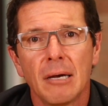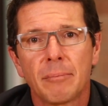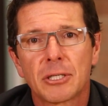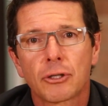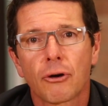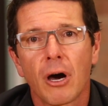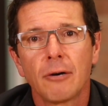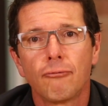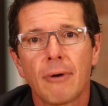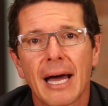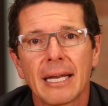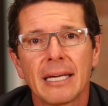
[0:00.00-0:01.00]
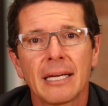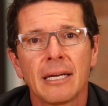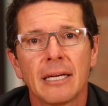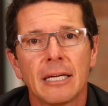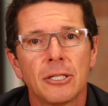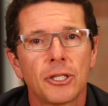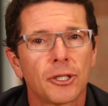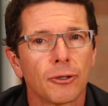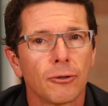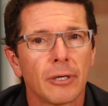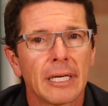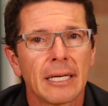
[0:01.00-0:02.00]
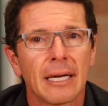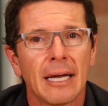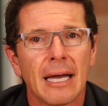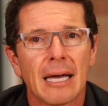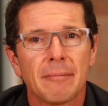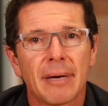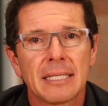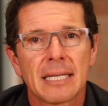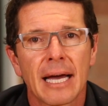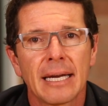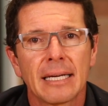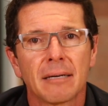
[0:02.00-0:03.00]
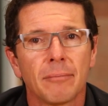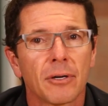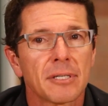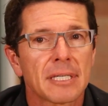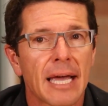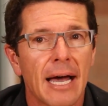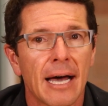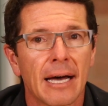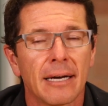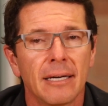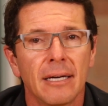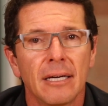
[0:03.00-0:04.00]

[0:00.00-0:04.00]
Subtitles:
but try running, insuring and maintaining a modest car,